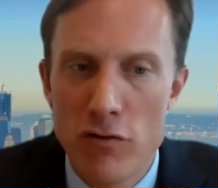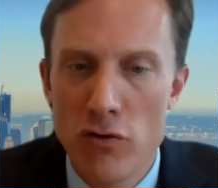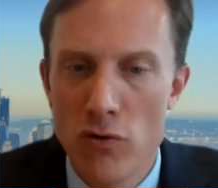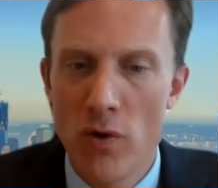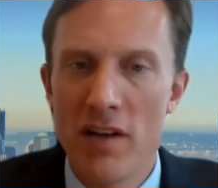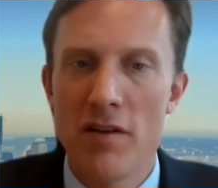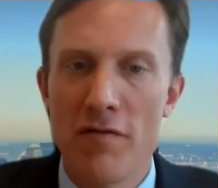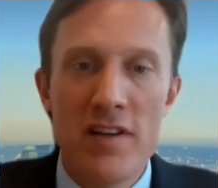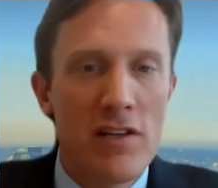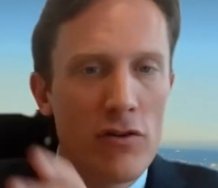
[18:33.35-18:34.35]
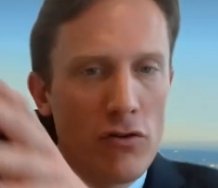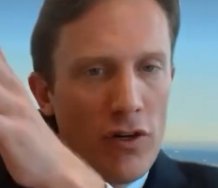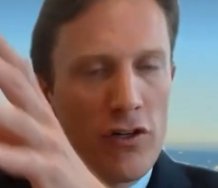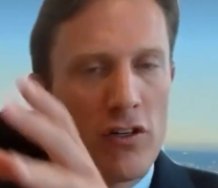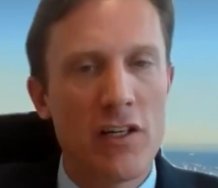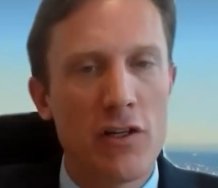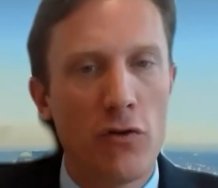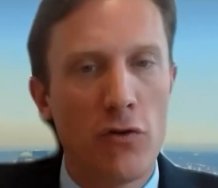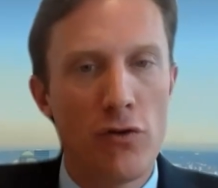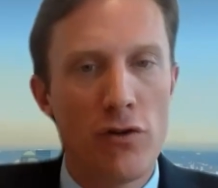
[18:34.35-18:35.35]
to the feeder structure that you're
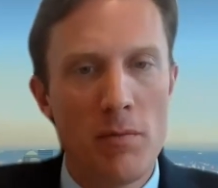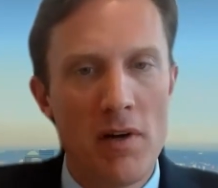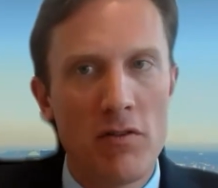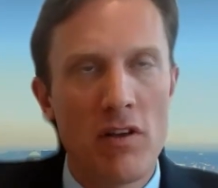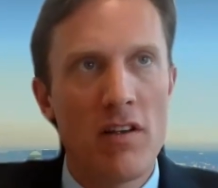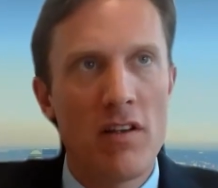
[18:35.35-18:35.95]
talking about?